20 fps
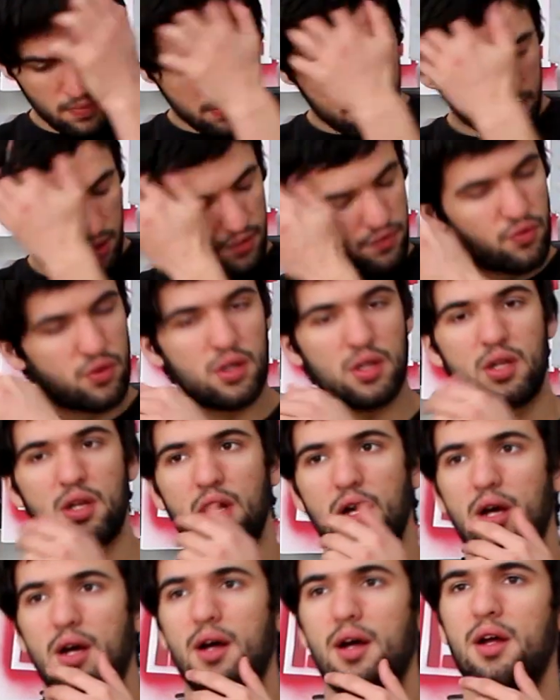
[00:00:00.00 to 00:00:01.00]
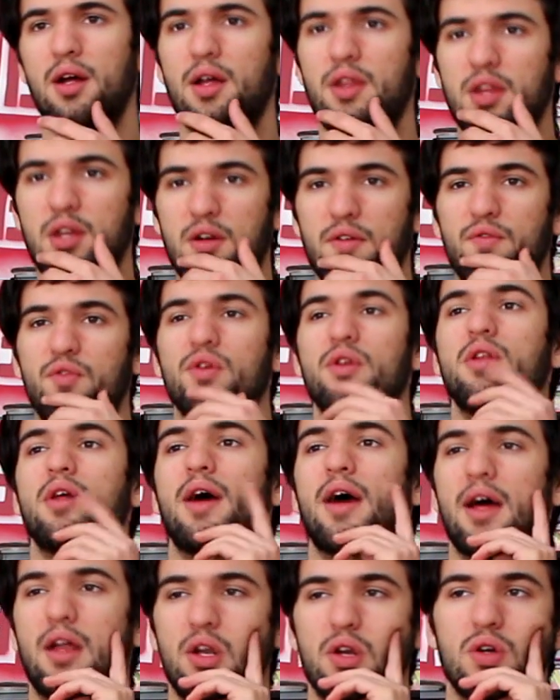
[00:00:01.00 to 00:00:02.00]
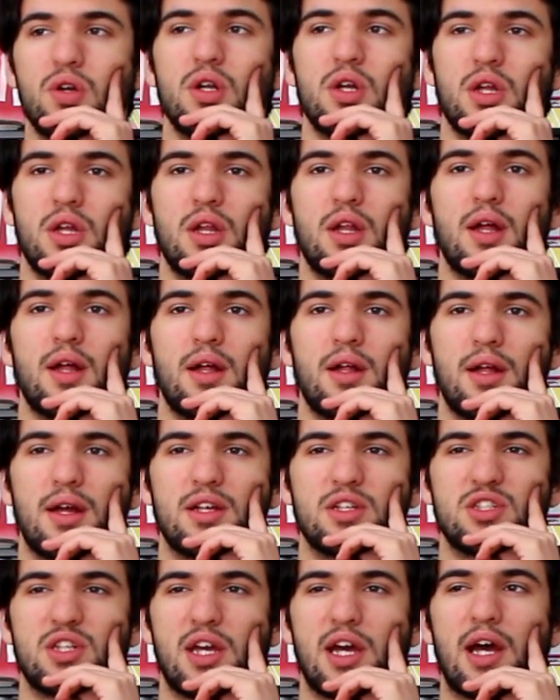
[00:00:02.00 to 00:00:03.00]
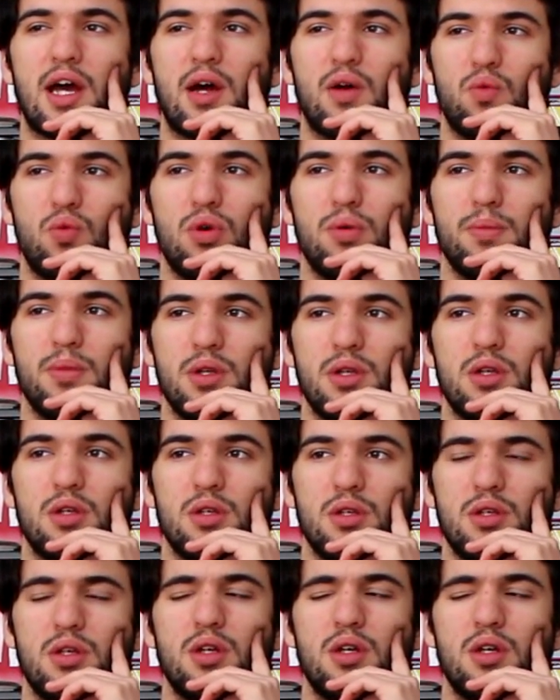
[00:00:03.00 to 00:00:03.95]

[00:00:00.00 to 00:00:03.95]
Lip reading: But if we add her as Catwoman